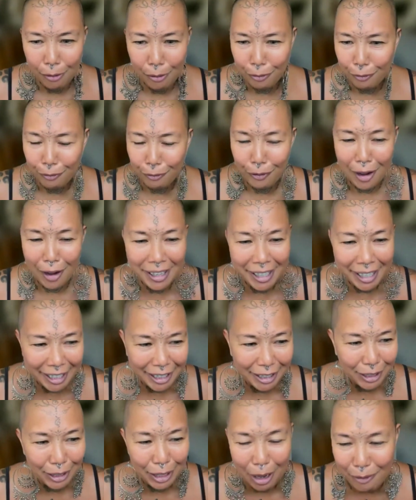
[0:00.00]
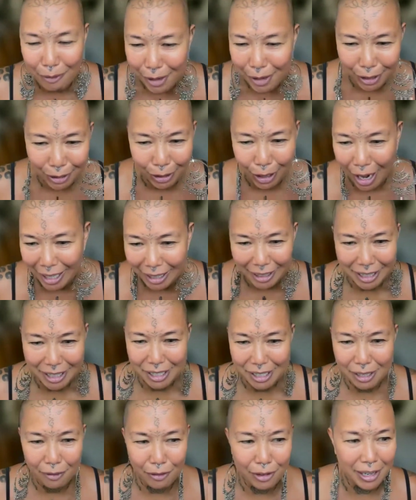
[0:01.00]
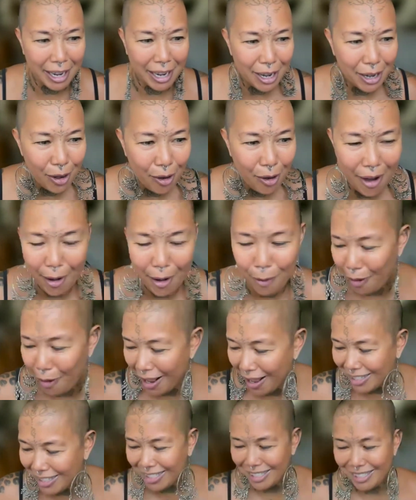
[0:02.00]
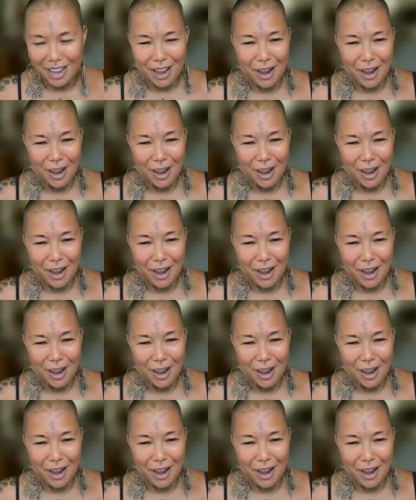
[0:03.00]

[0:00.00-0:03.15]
of fucking loving light leaders every day going,